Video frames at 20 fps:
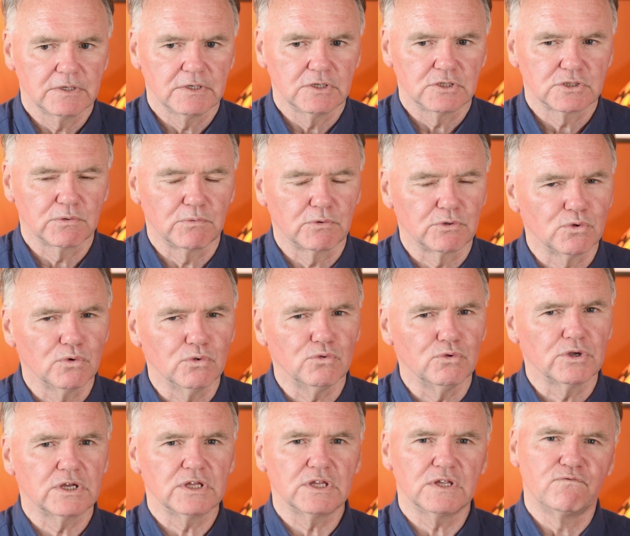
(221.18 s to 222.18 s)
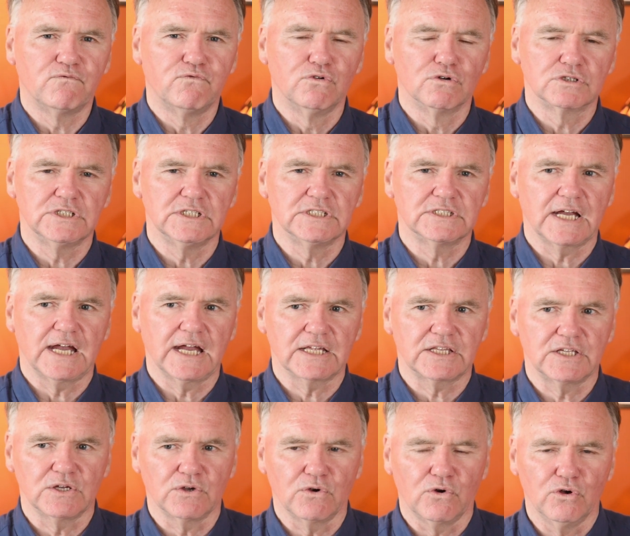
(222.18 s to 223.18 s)
So we don't look at the forces
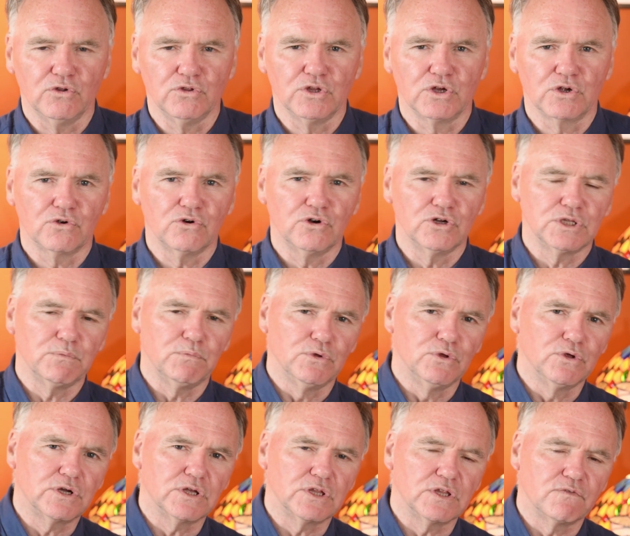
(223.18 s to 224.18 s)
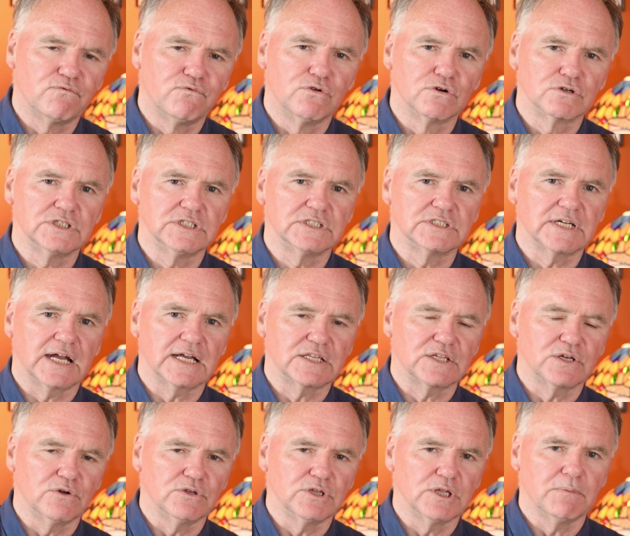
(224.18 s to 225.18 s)
acting on the rod, we look at the forces
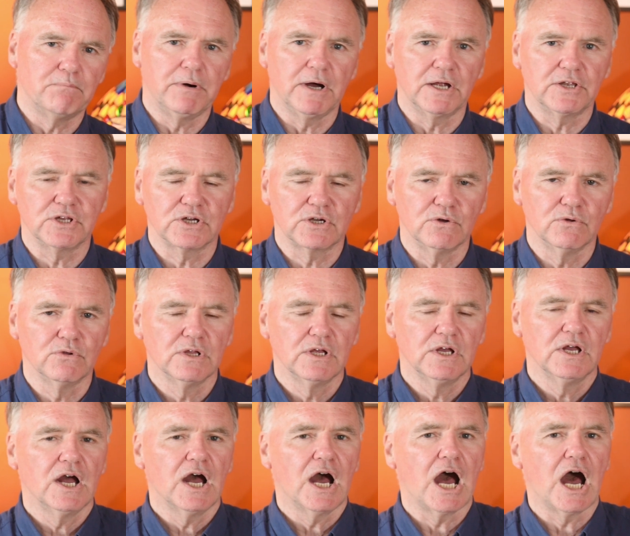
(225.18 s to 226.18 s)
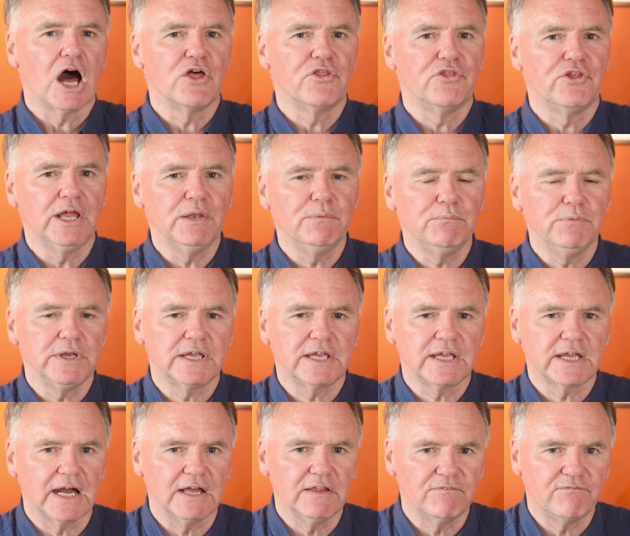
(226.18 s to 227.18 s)
acting on the particle, and then we
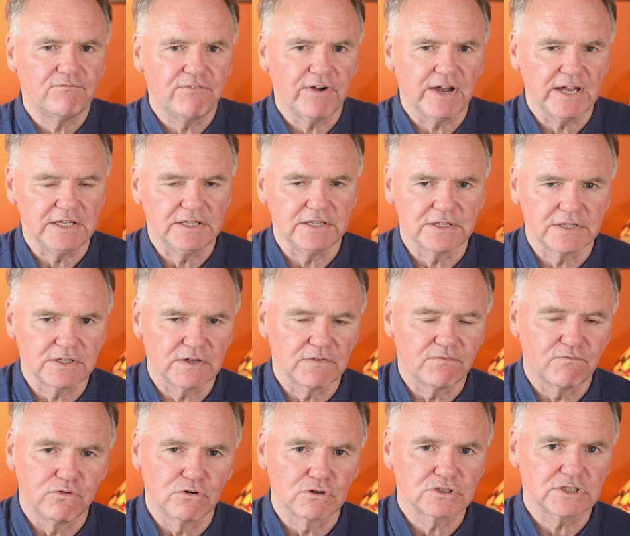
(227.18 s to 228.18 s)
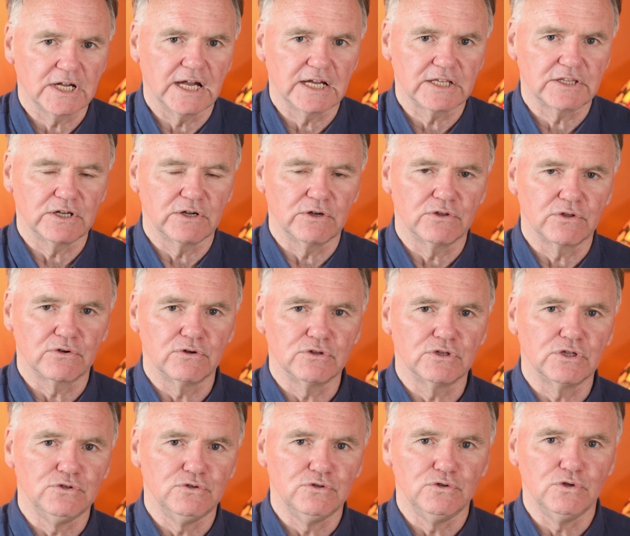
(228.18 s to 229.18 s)
can find the force acting on the rod
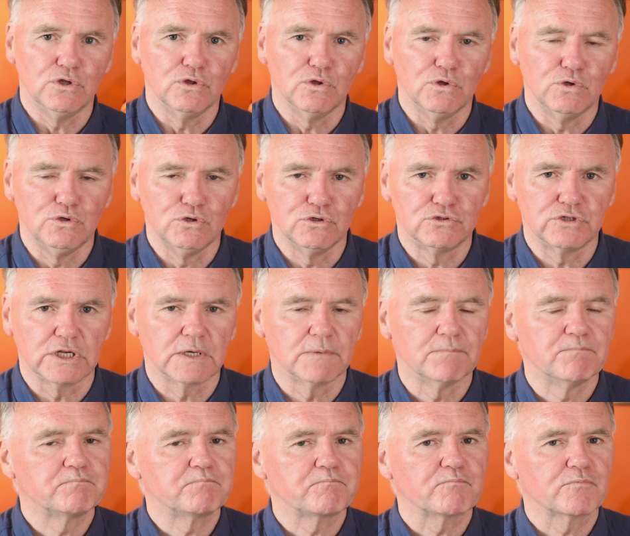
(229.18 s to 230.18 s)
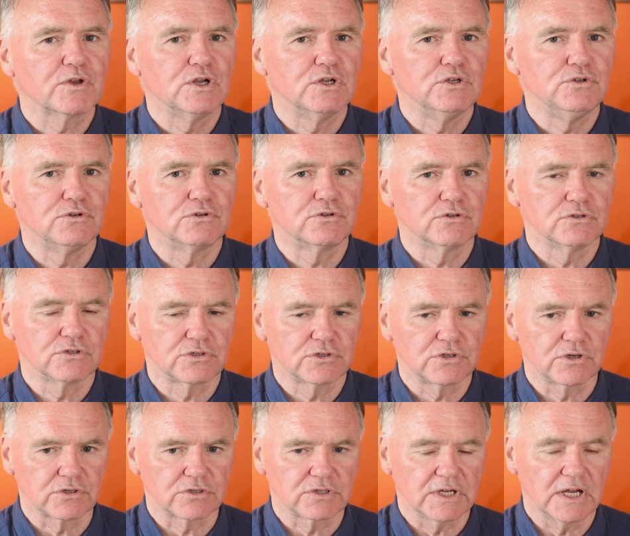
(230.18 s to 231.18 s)
using Newton's
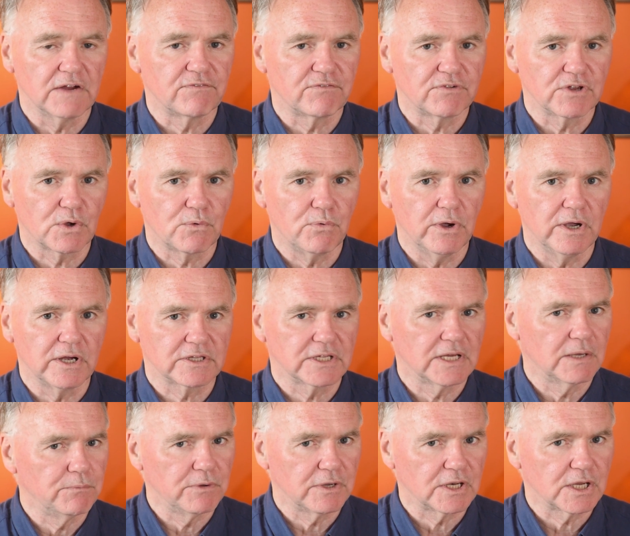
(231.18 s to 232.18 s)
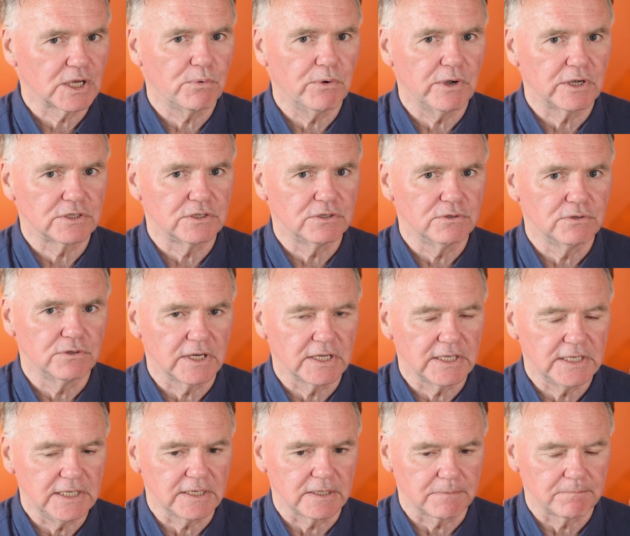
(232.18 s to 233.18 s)
third if required, and we are required to do that
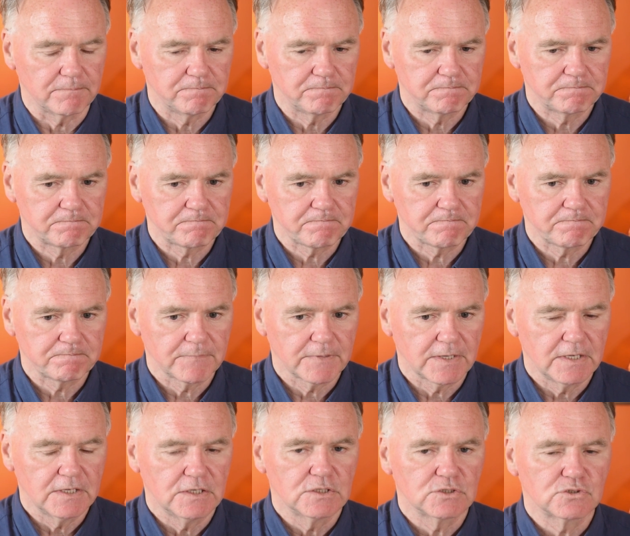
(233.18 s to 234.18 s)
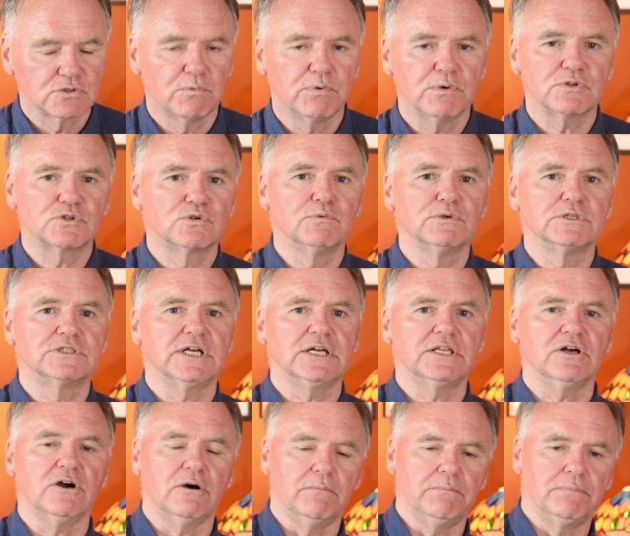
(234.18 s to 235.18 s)
here. So we set
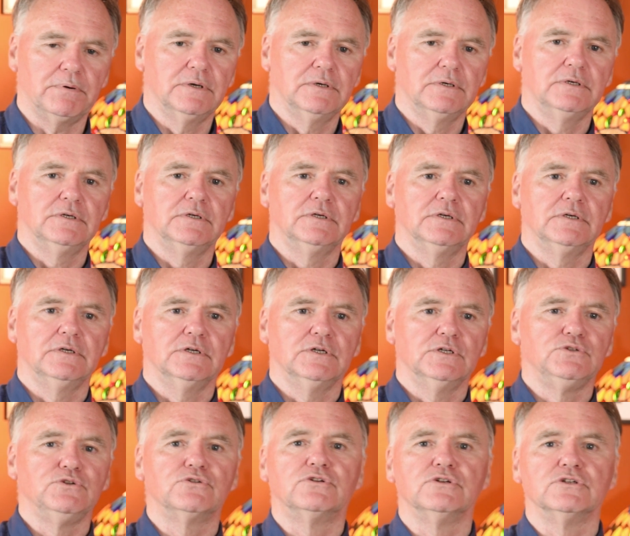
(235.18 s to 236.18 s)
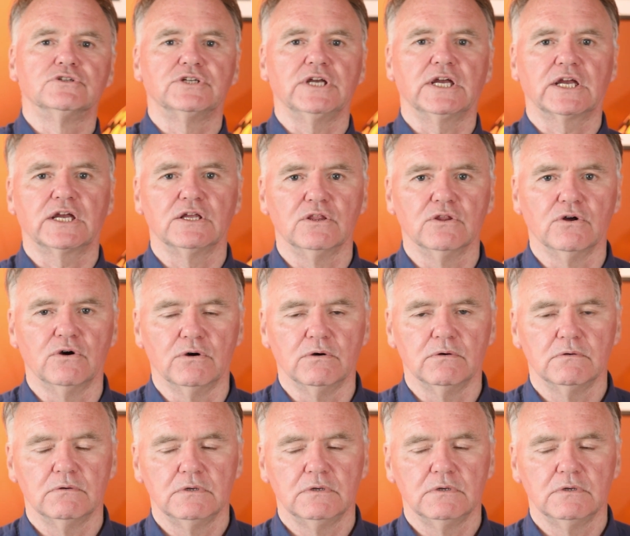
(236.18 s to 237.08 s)
it up. Newton's second law.